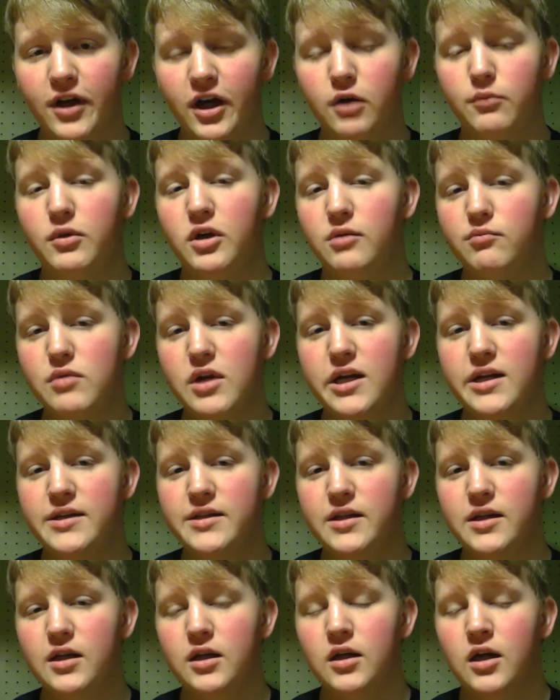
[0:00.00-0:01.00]
That would be
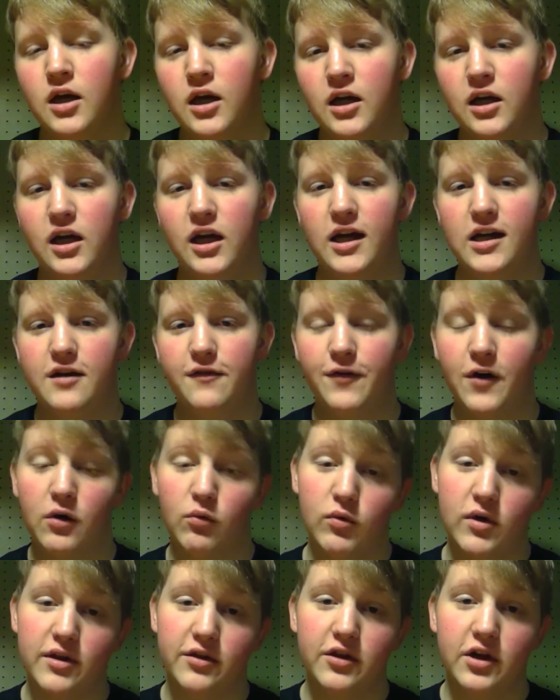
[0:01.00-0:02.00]
amazing. And if I
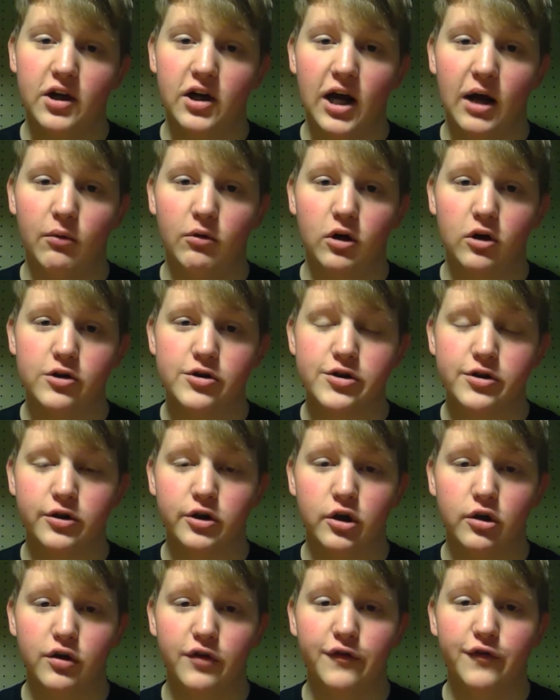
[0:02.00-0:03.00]
went there, I would also
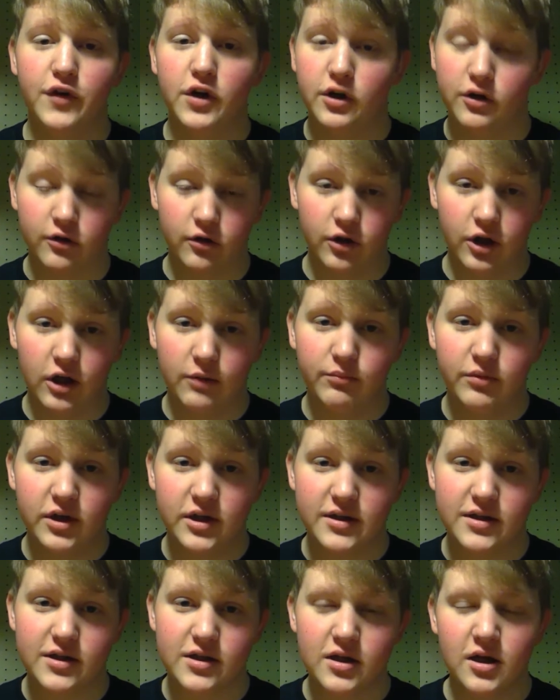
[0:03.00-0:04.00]
go to Fear
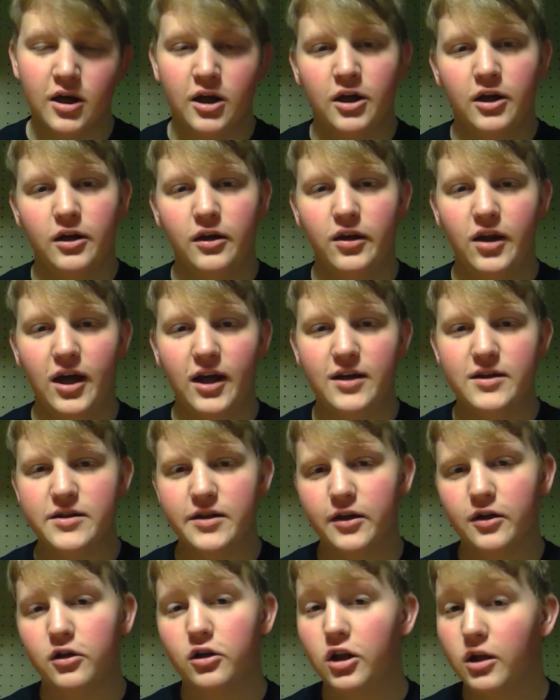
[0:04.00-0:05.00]
Columbus. That is
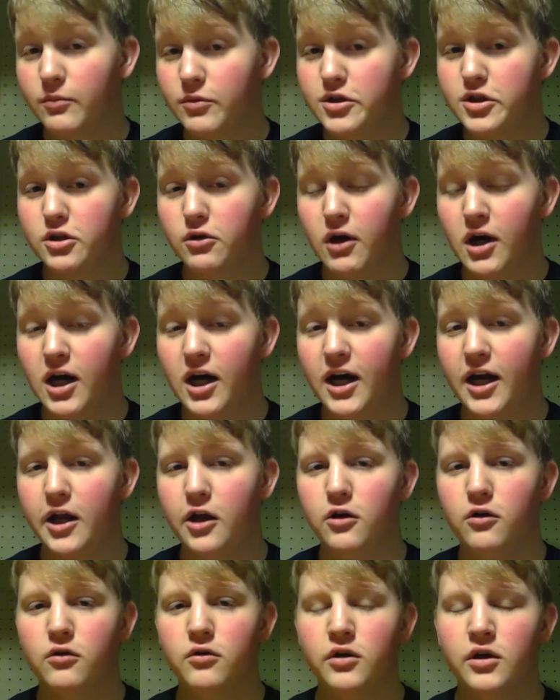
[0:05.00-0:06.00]
in Columbus,
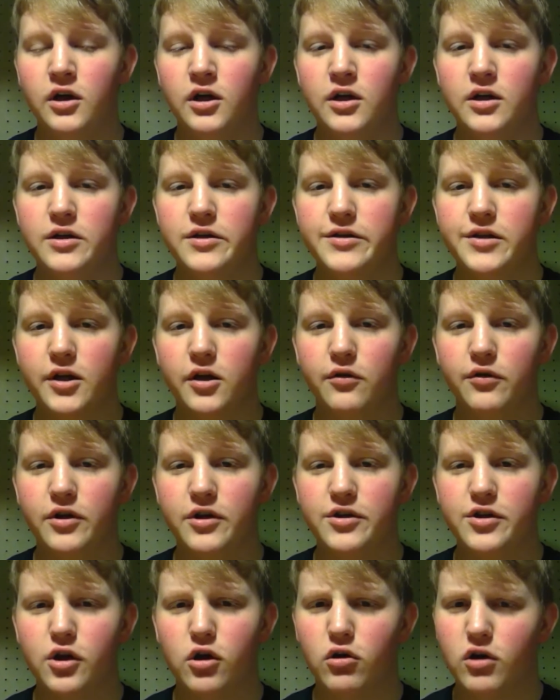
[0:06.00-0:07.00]
Ohio. So
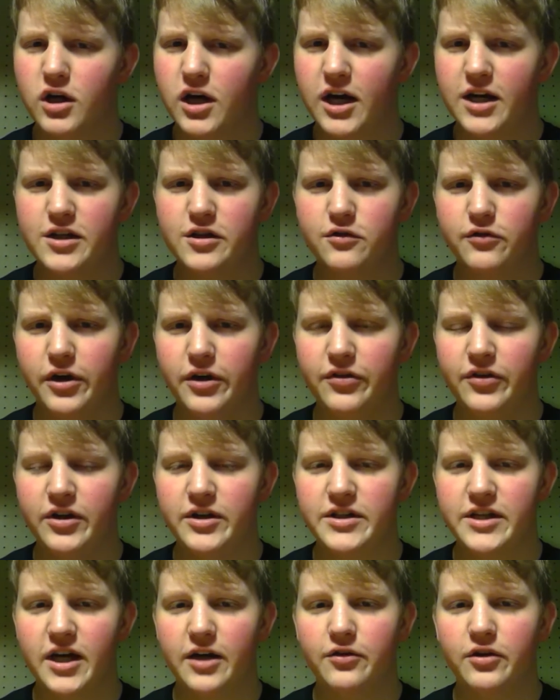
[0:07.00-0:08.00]
there's all kinds of great
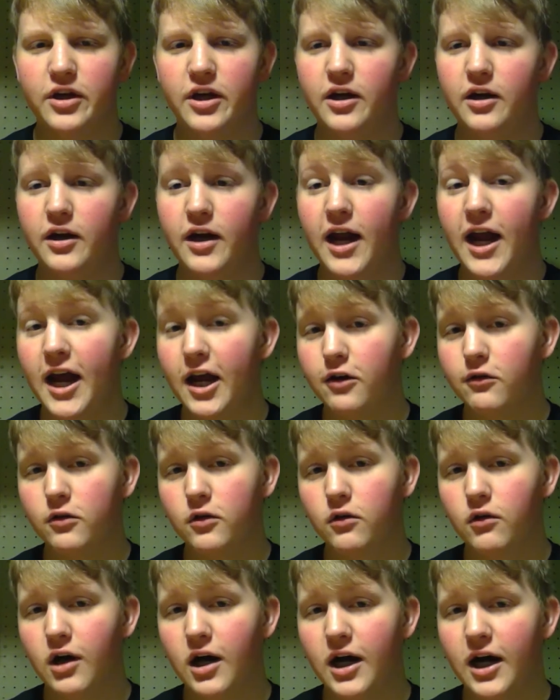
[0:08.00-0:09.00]
things out there. In
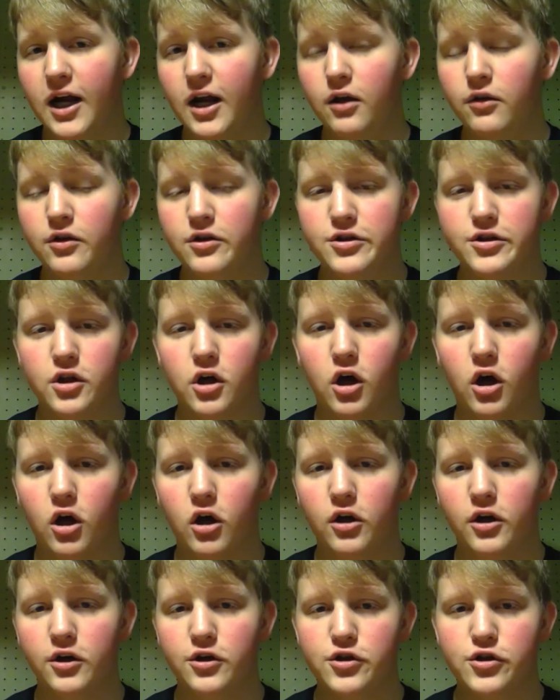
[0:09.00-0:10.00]
Akron, Ohio, there's the
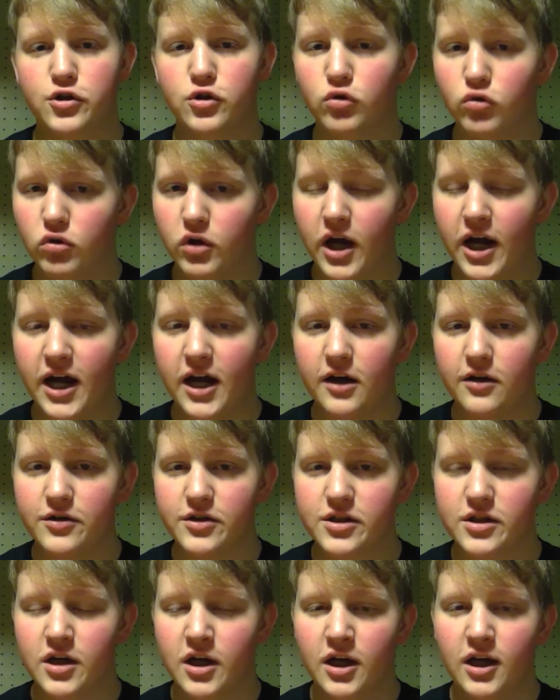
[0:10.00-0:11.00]
Haunted
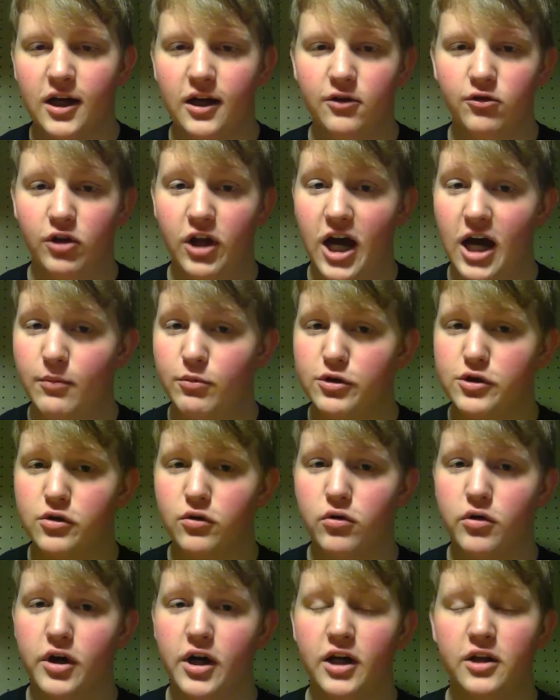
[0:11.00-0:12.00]
Schoolhouse and
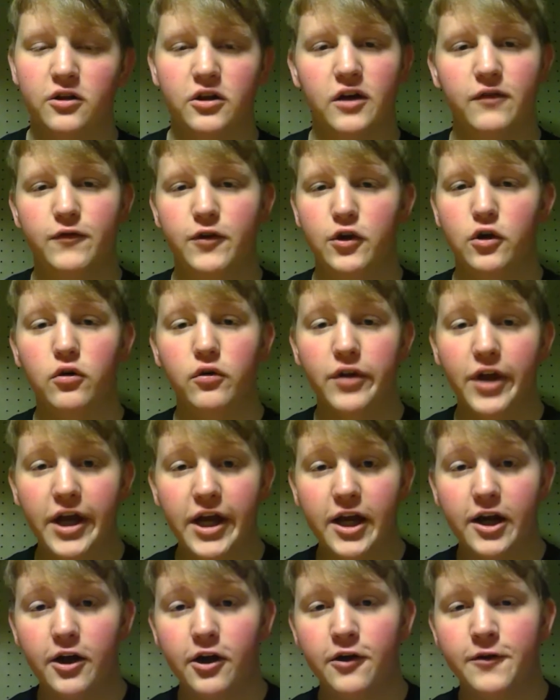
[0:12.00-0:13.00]
Laboratory. I'd love to go
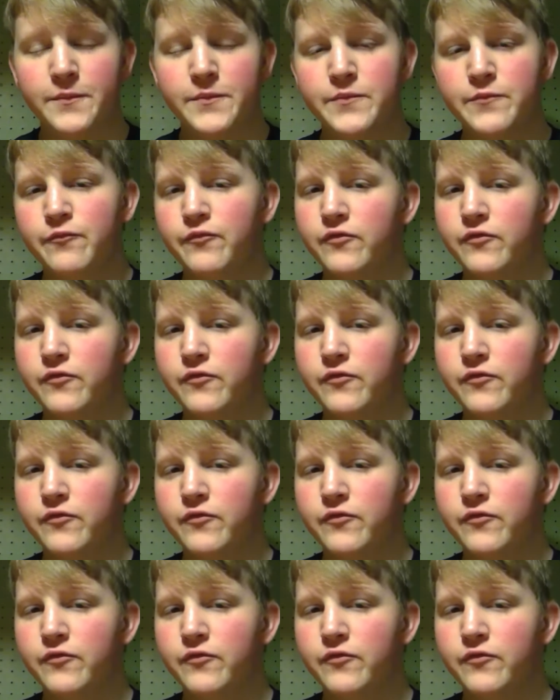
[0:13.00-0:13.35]
there.